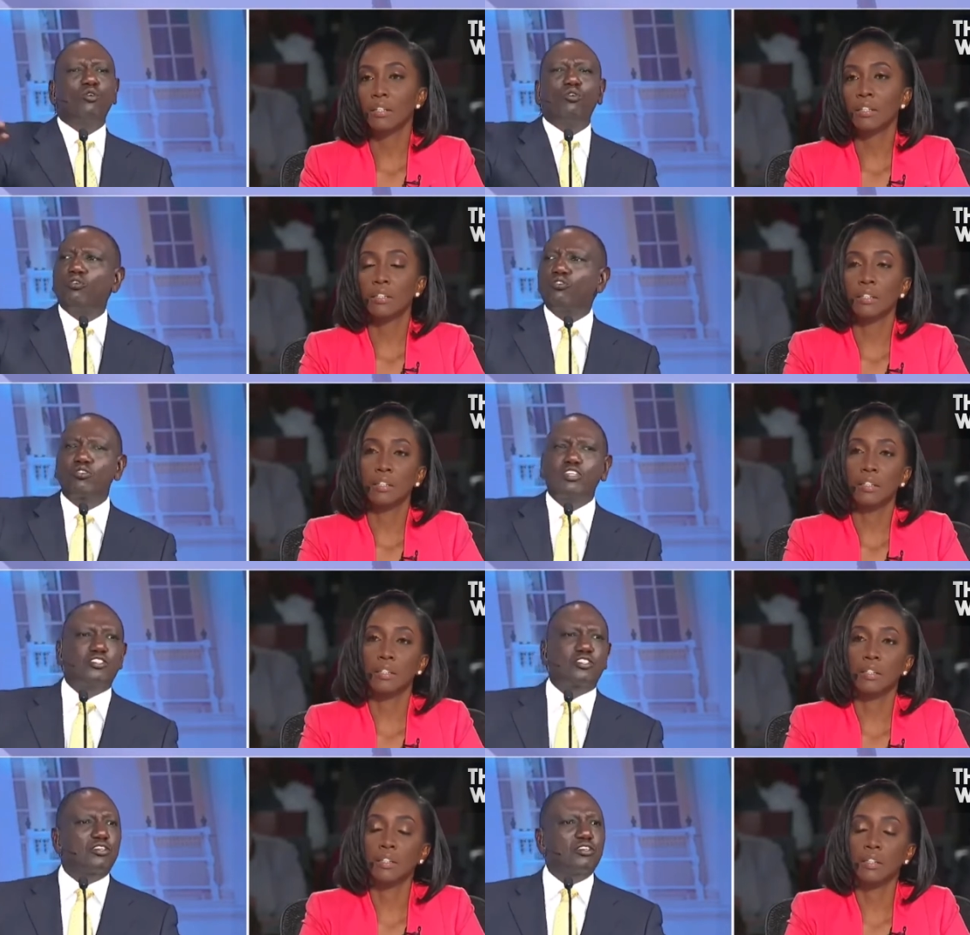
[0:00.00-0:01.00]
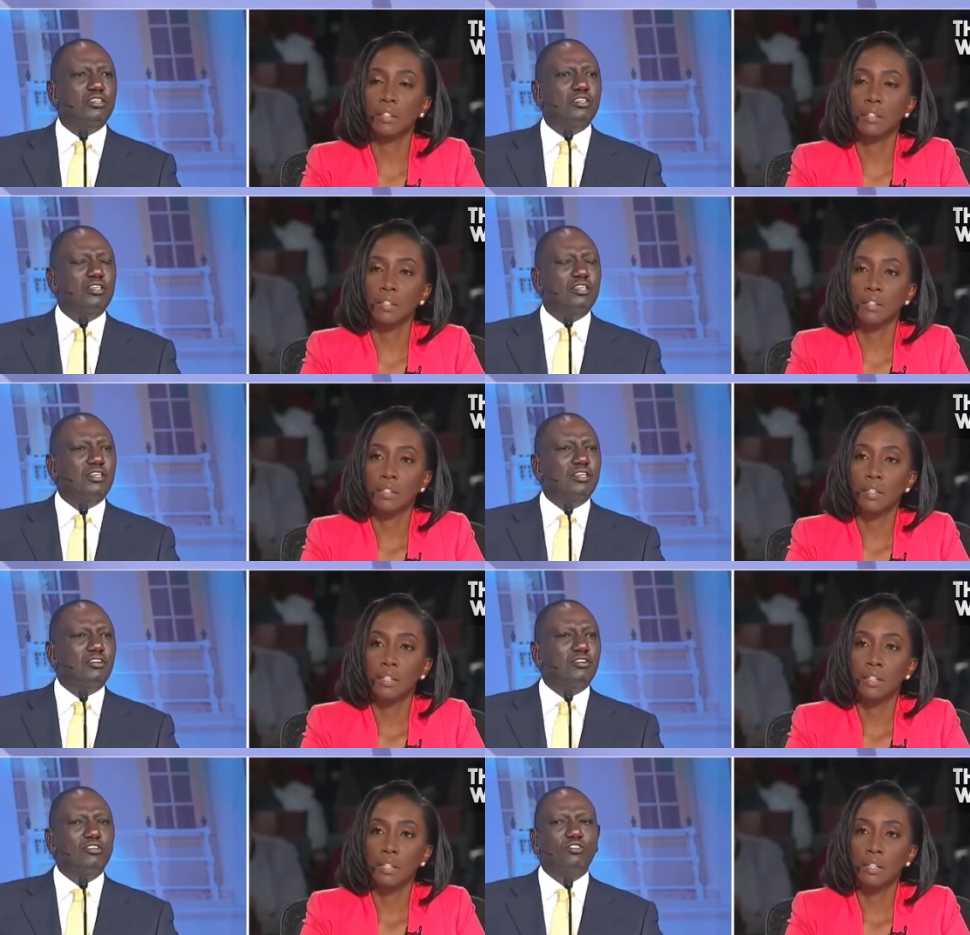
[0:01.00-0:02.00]
Speaker 1: whole region you
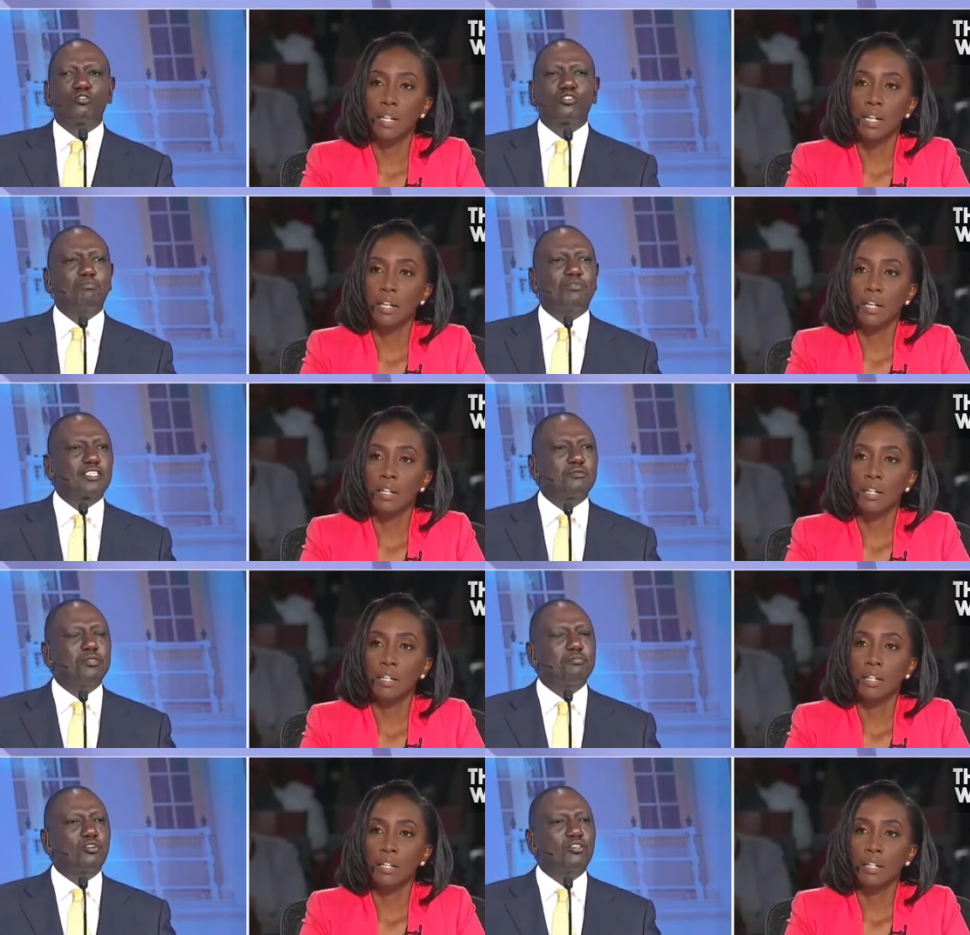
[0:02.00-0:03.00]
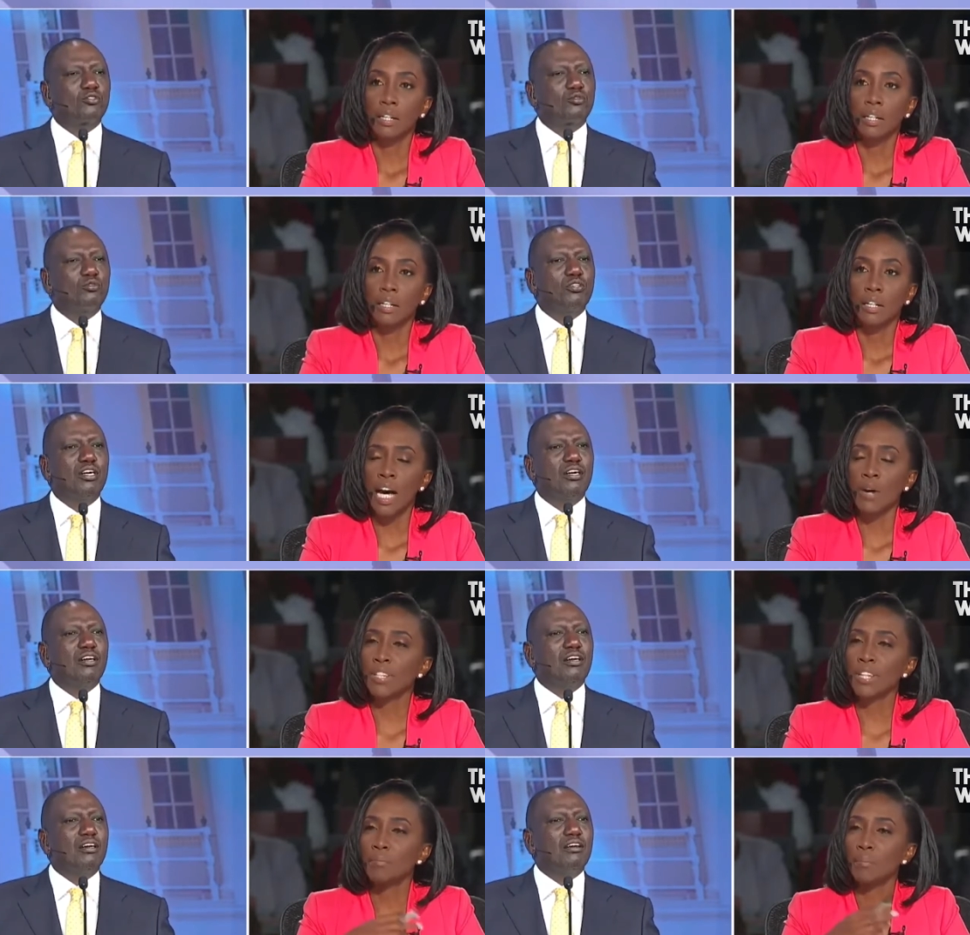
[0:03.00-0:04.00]
know, you subject people to.
Speaker 2: How would
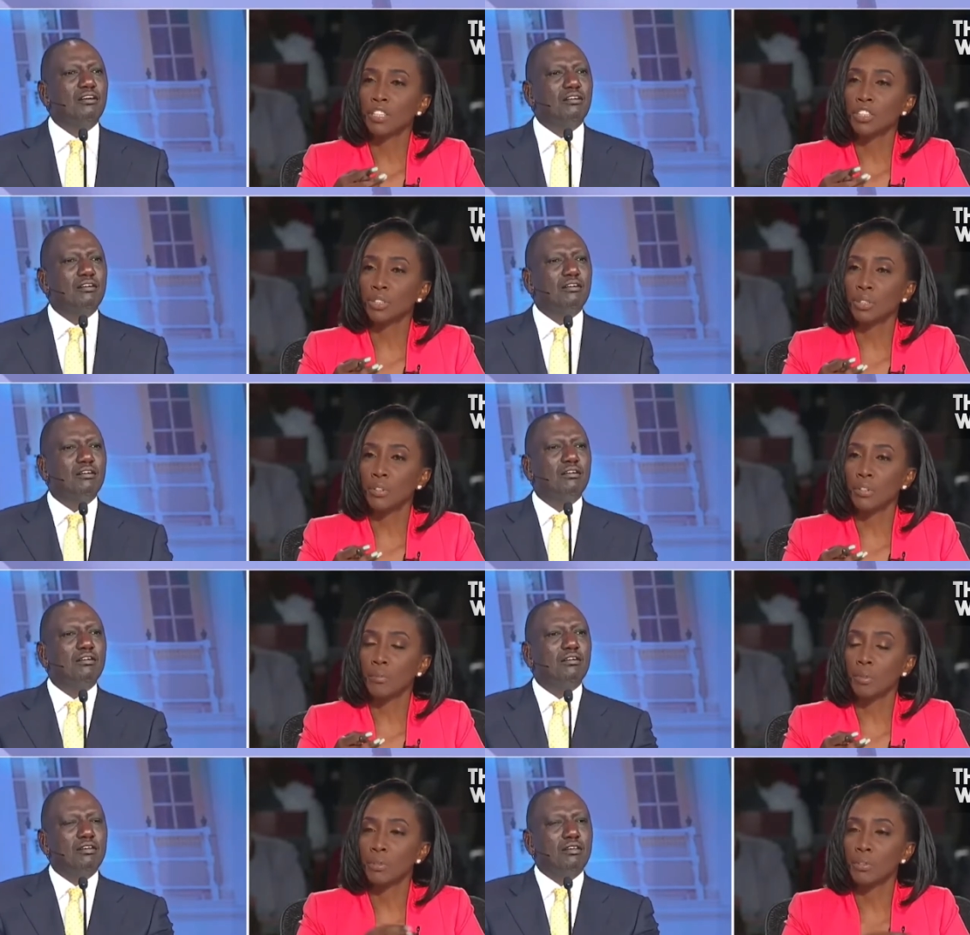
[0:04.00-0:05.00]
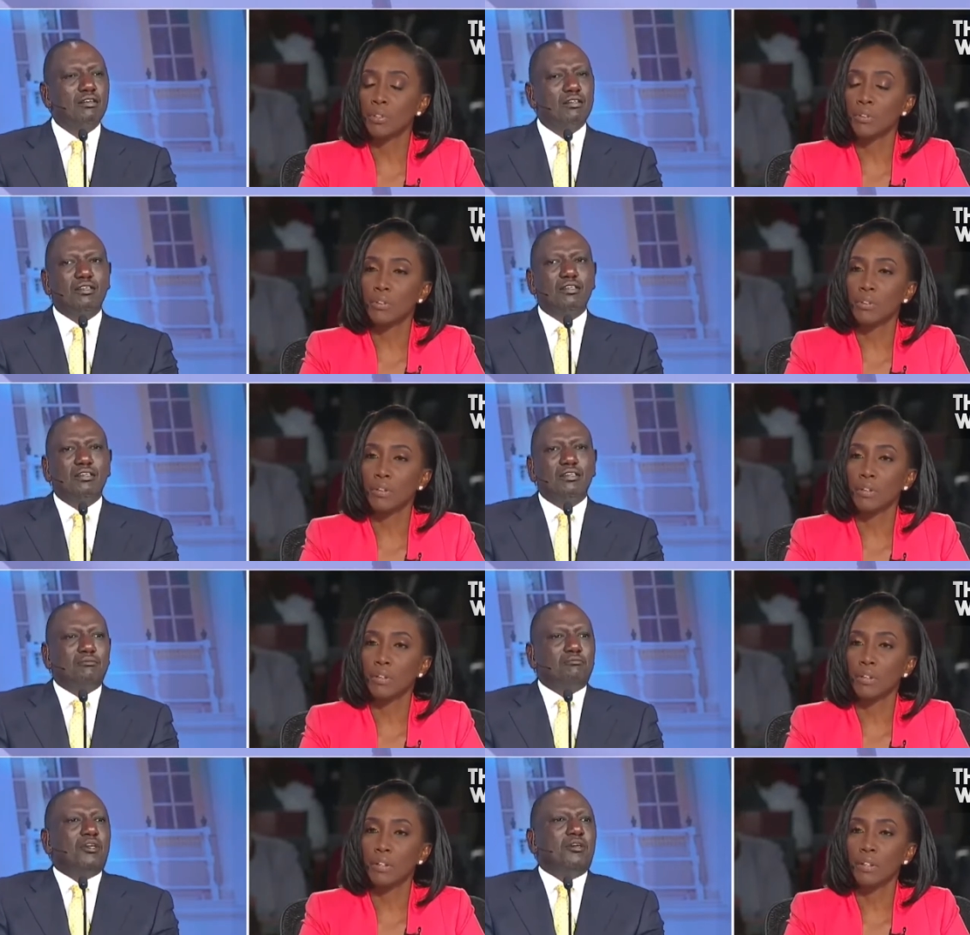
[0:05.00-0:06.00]
that punish you, Honorable Ruto?
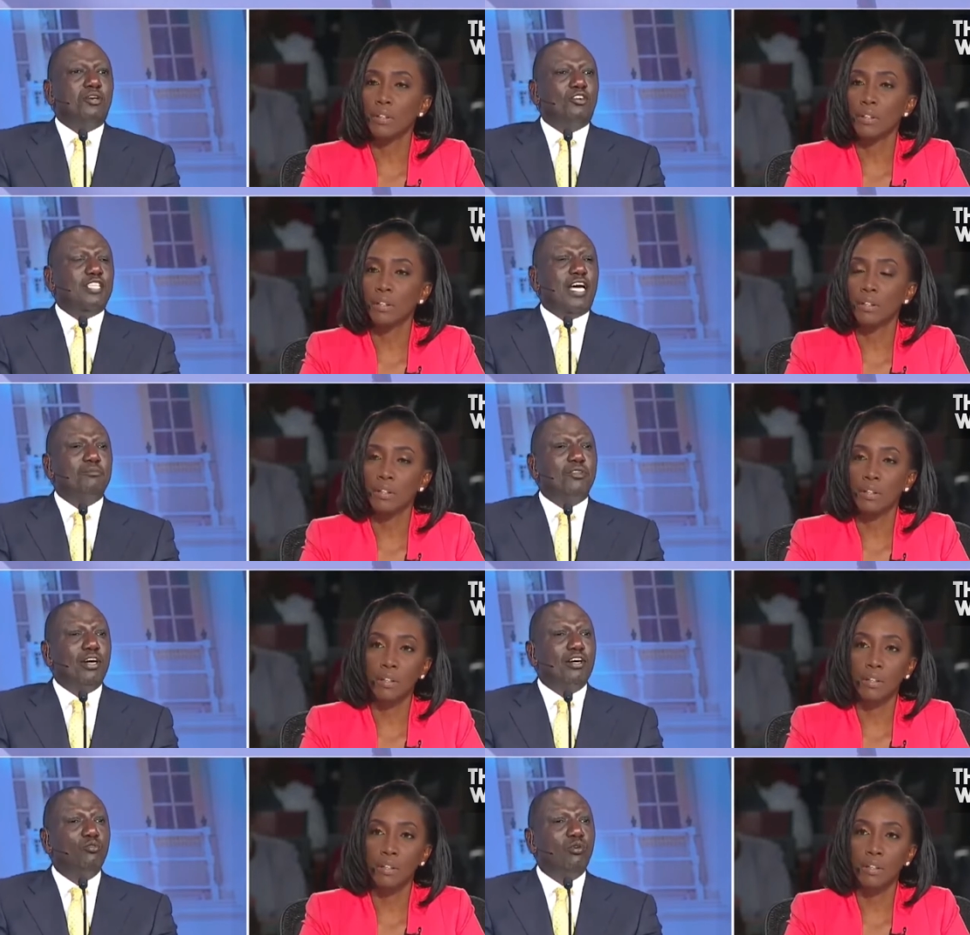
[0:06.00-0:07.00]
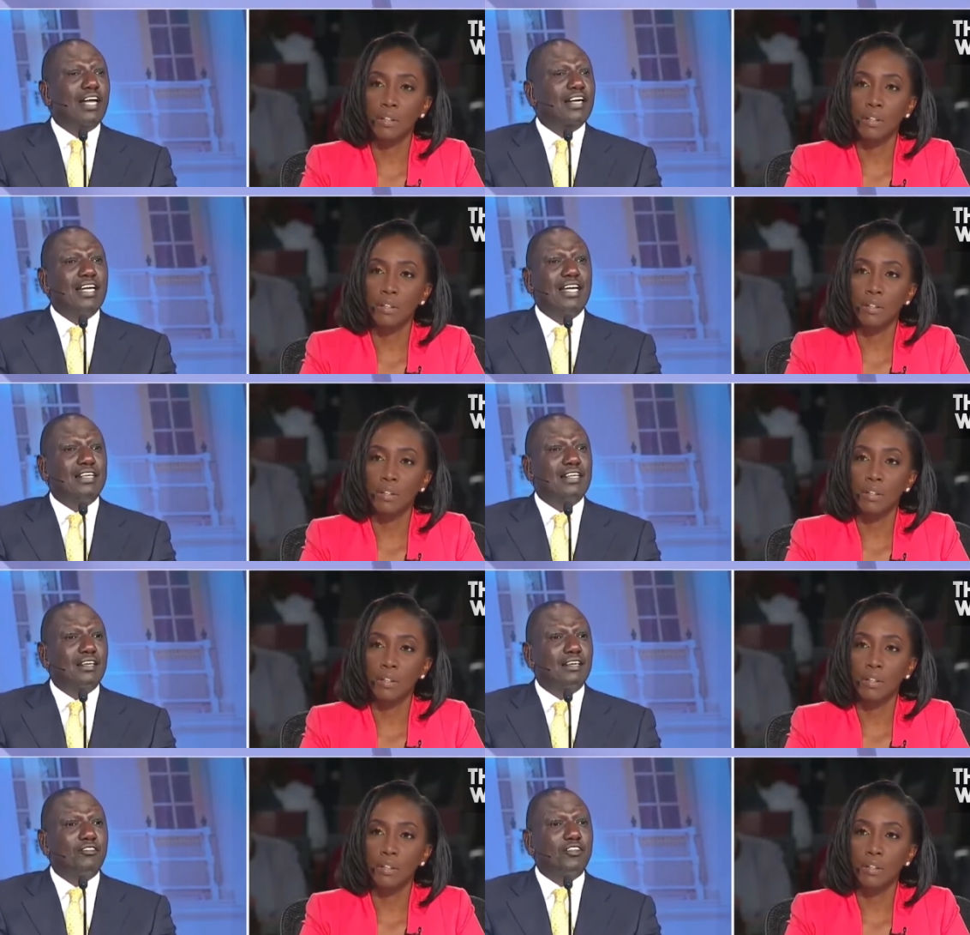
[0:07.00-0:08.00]
Speaker 1: Because I am the one who had led
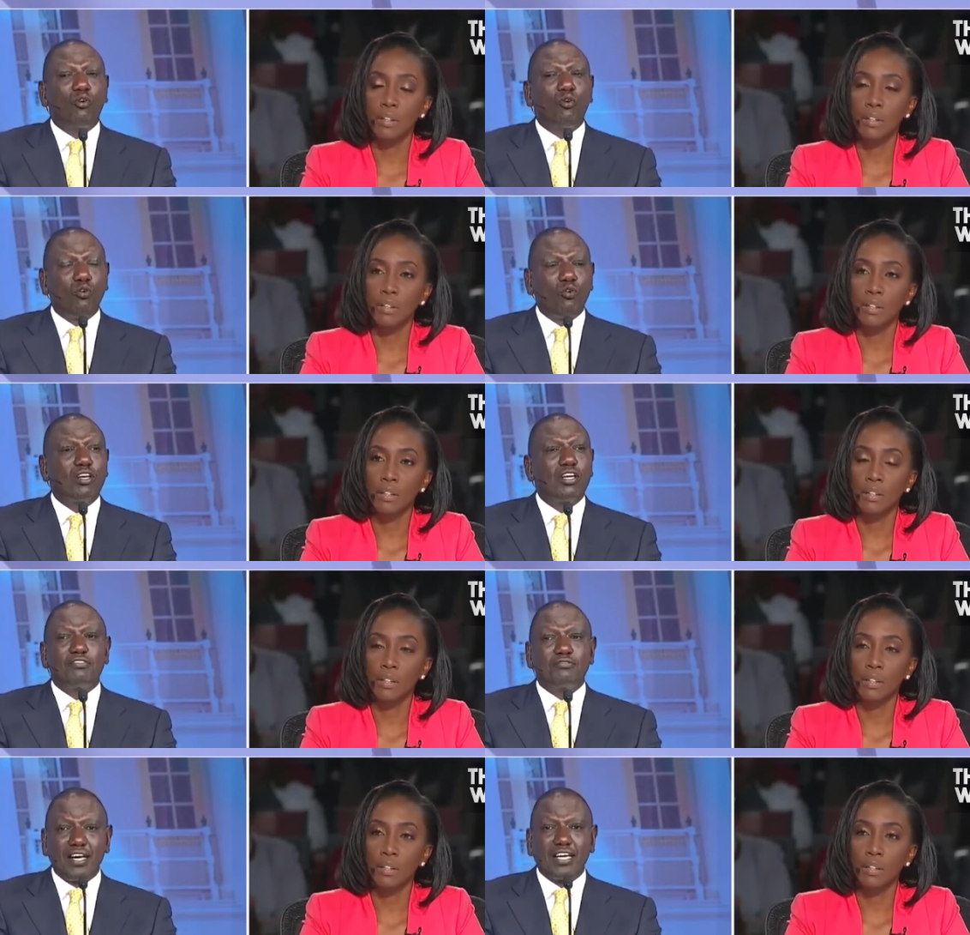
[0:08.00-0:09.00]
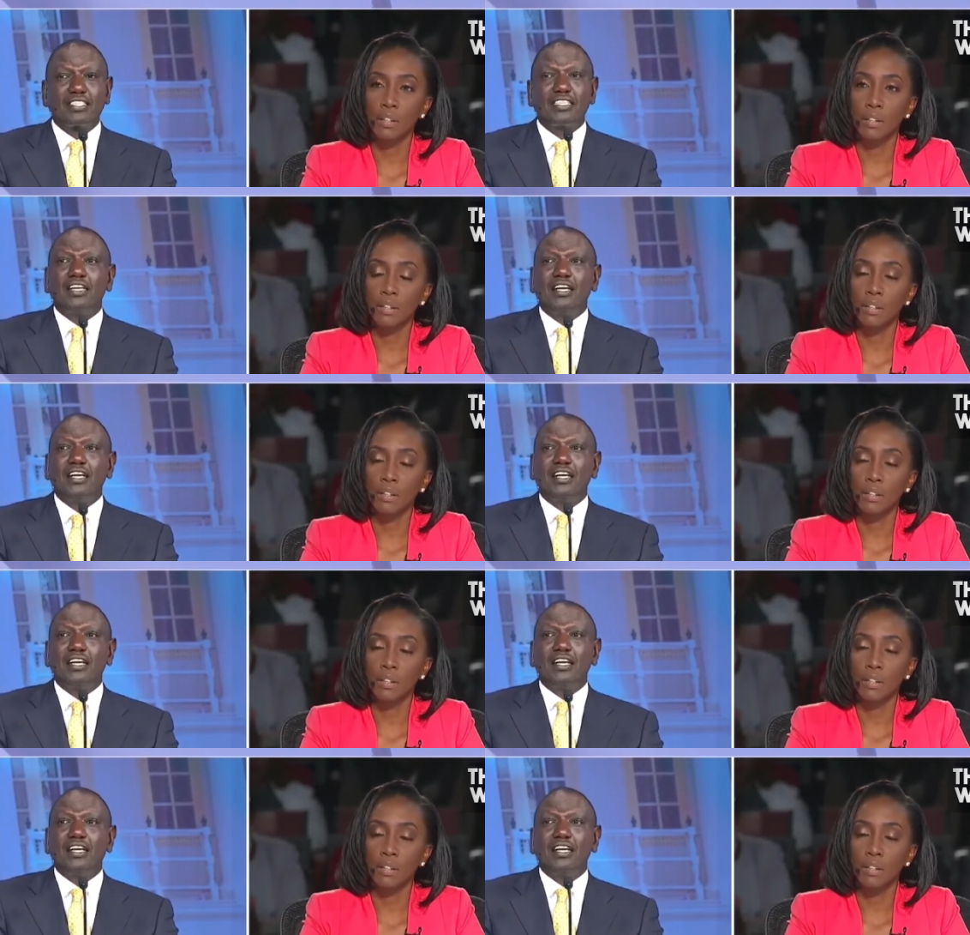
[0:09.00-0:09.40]
the whole, in fact,